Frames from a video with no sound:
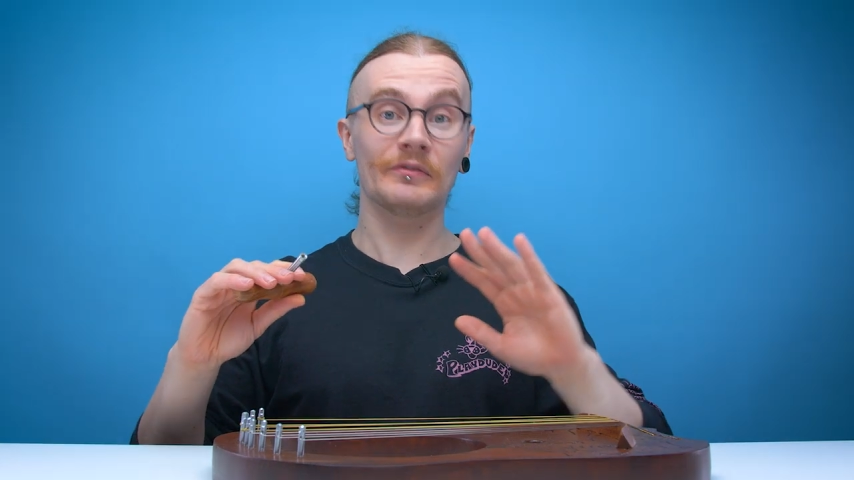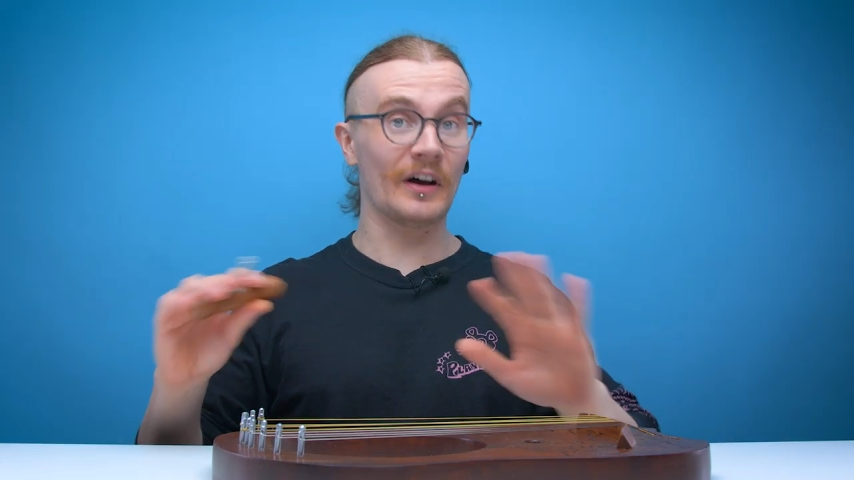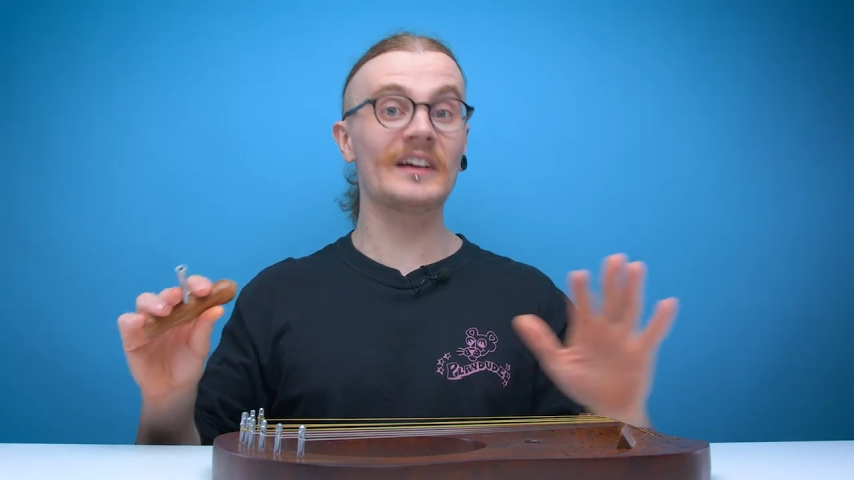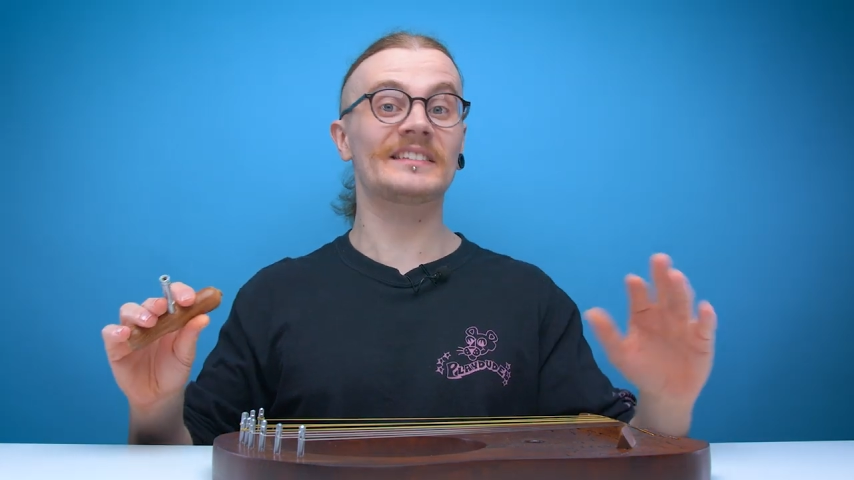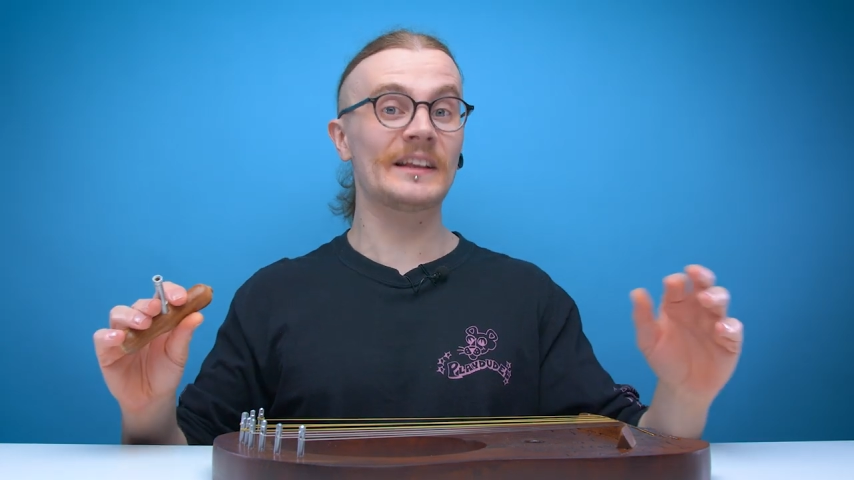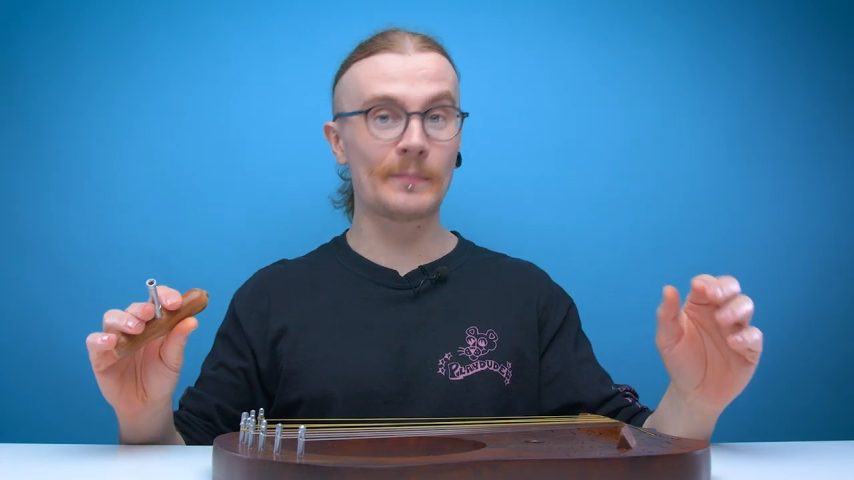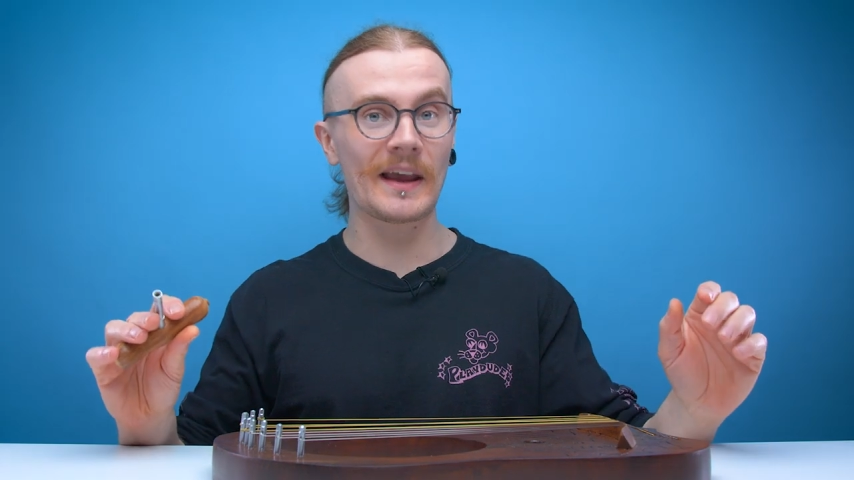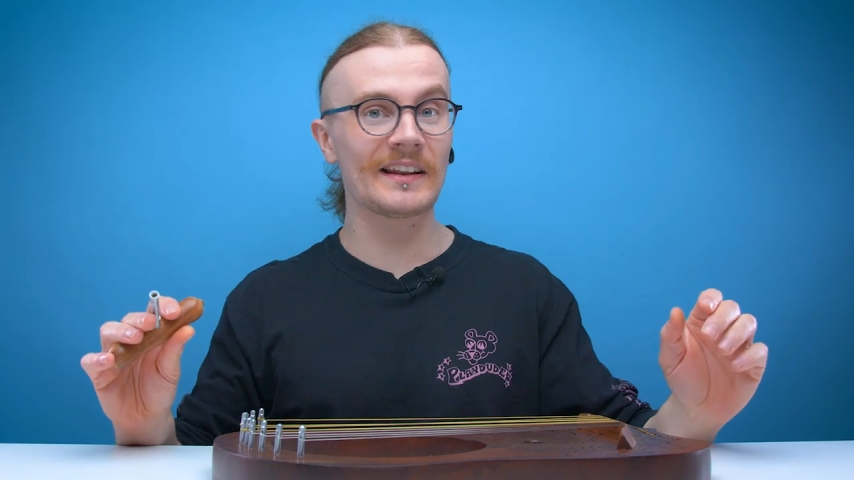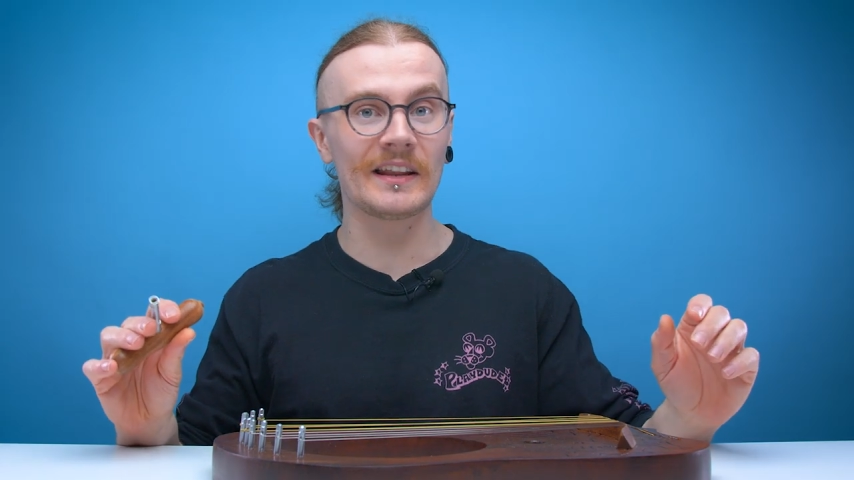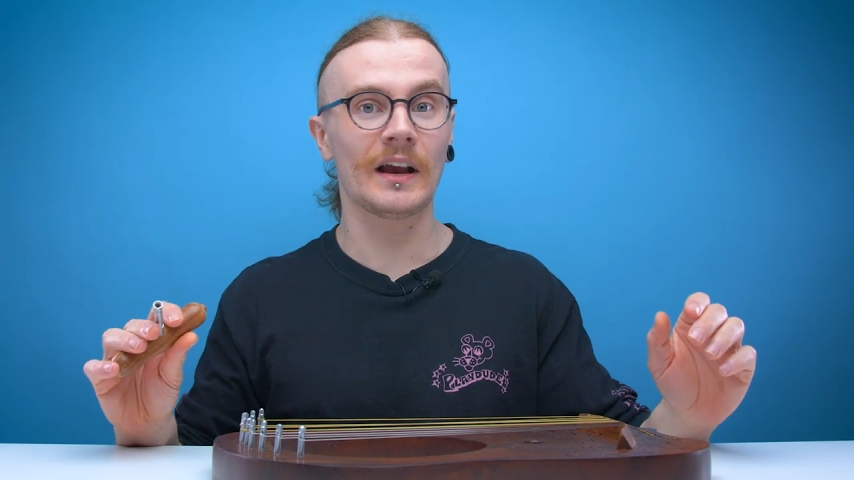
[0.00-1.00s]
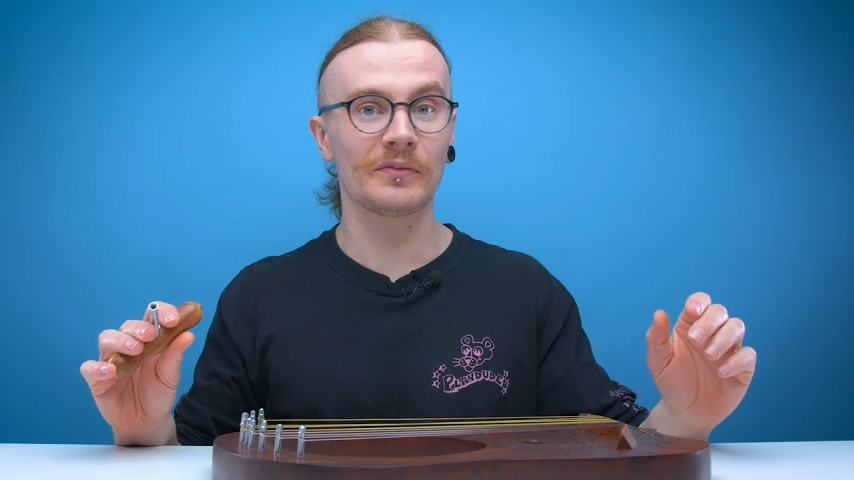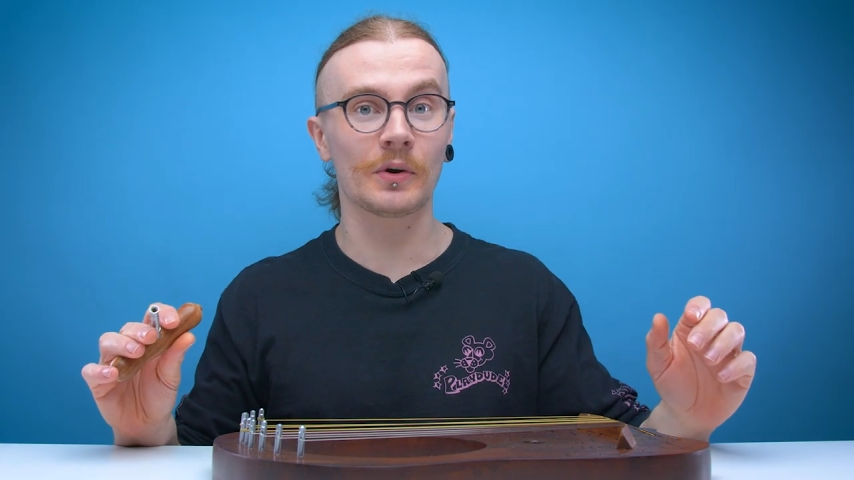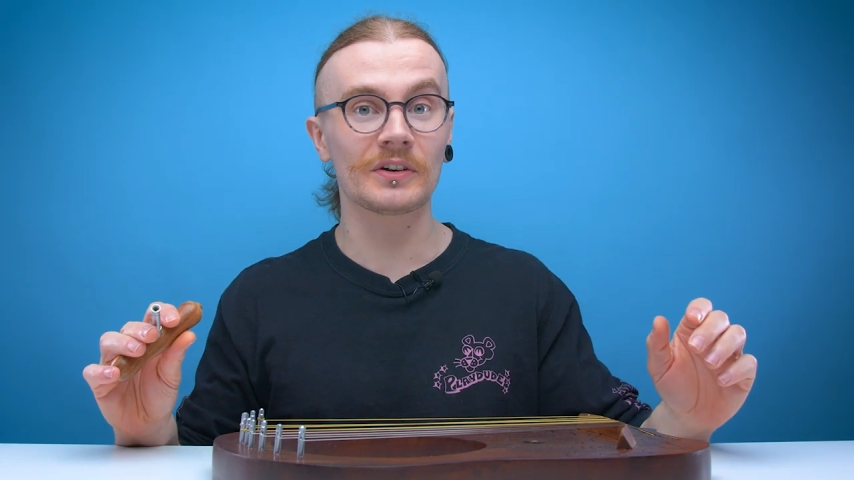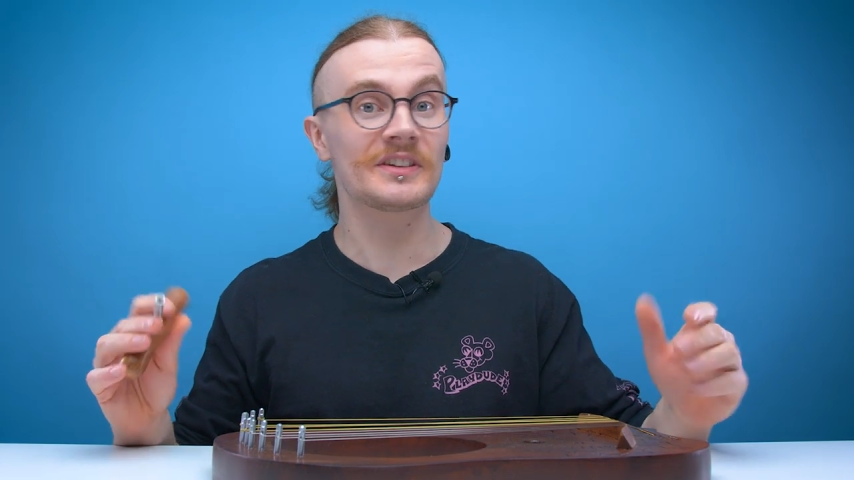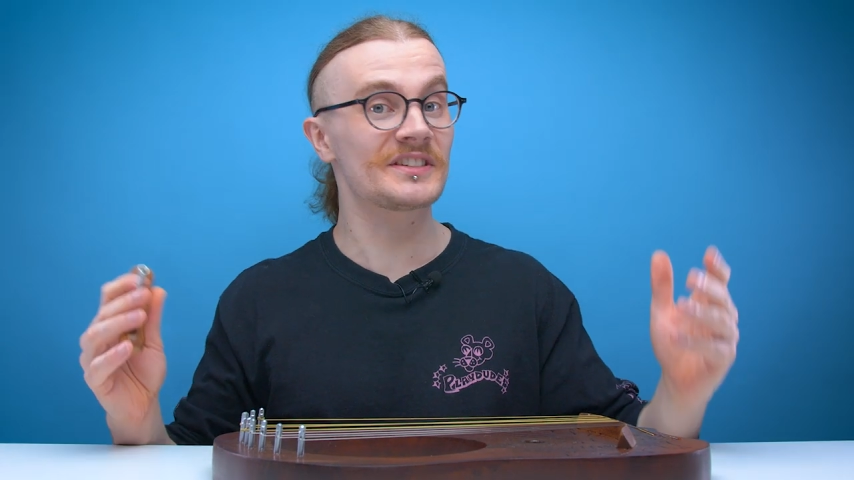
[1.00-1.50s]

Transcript: vastly better than the other one,